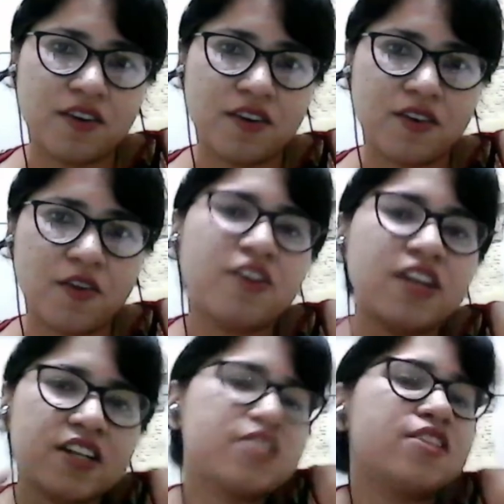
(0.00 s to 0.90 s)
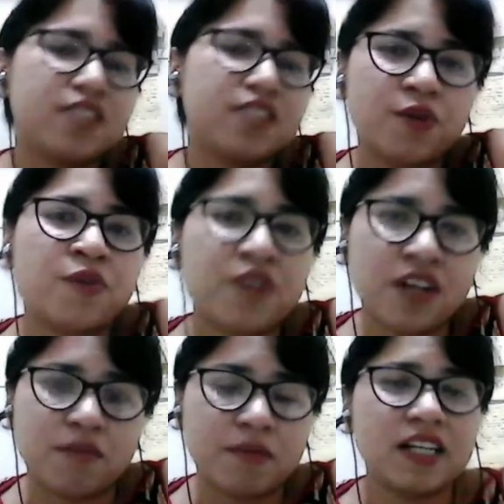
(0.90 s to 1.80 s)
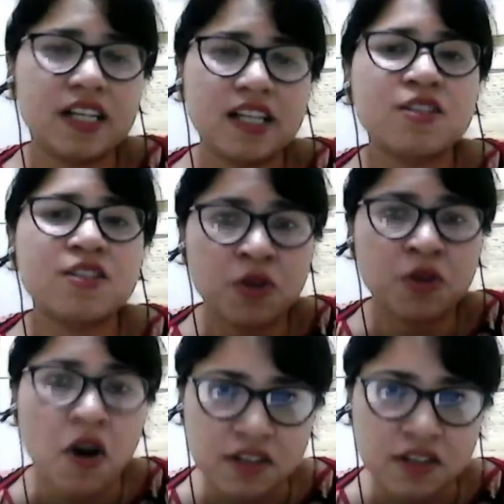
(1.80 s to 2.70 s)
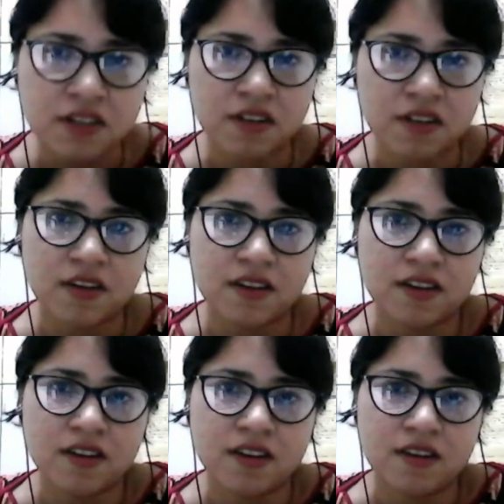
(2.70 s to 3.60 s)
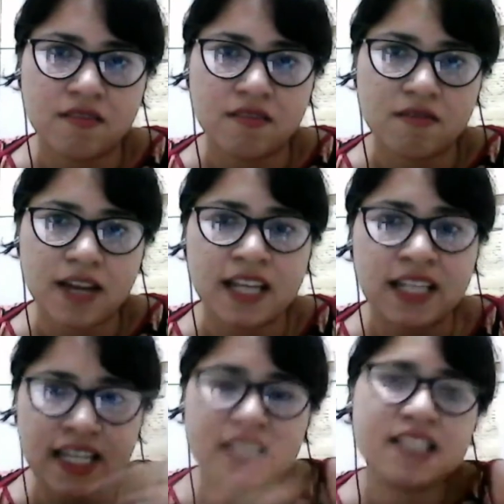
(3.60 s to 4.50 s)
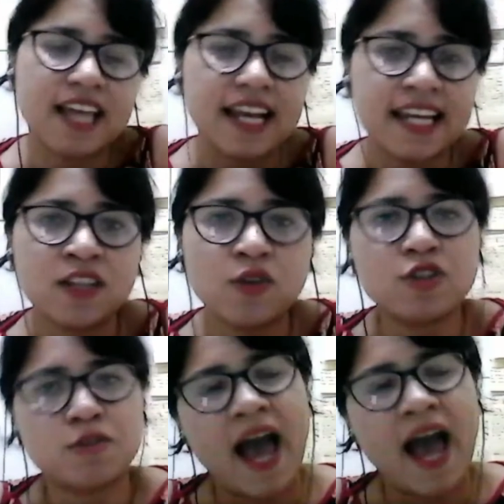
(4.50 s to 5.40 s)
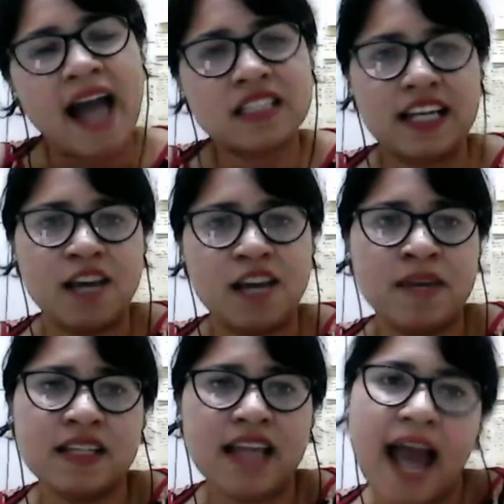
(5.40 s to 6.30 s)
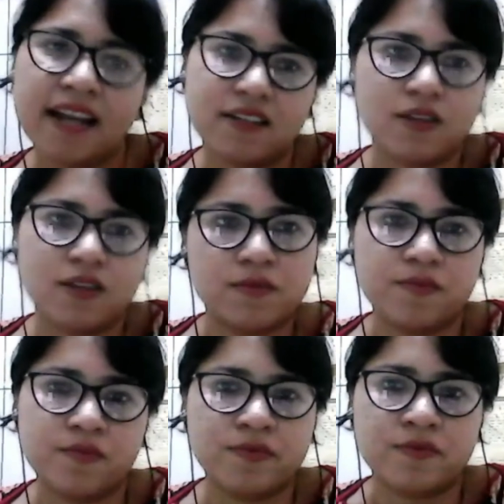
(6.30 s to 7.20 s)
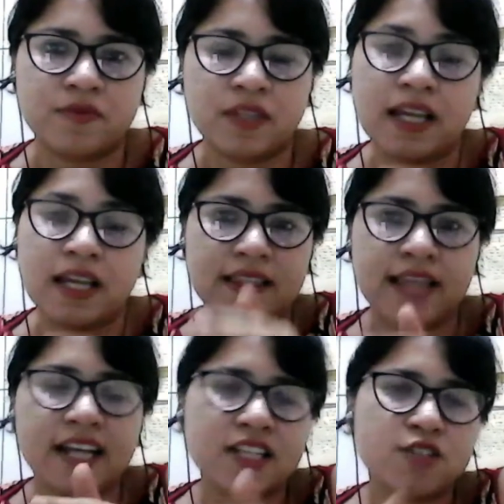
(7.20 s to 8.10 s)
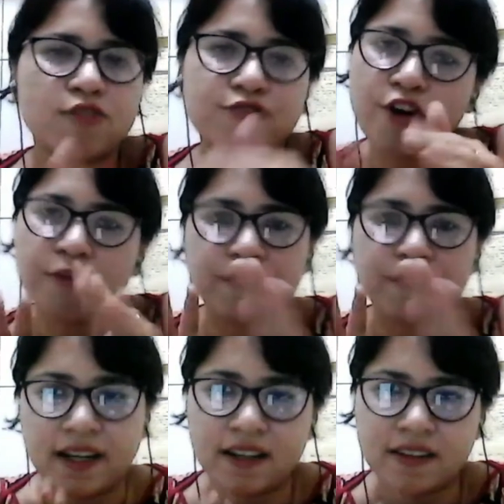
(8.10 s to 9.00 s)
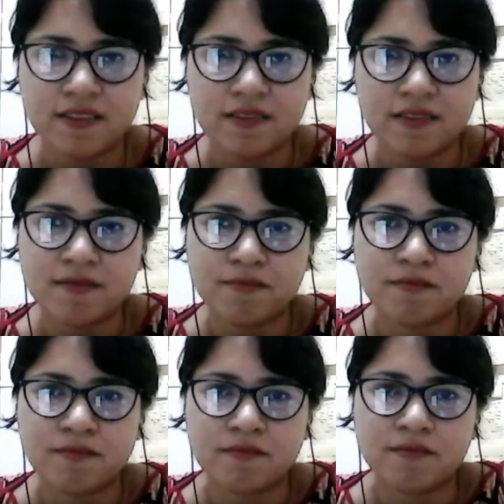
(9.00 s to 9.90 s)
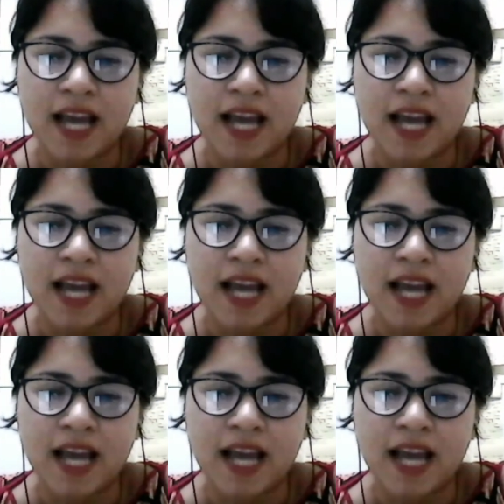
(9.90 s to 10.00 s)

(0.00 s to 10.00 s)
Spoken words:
or a registered owner, but he is not. And he is selling those bags claiming that that is of your brand. And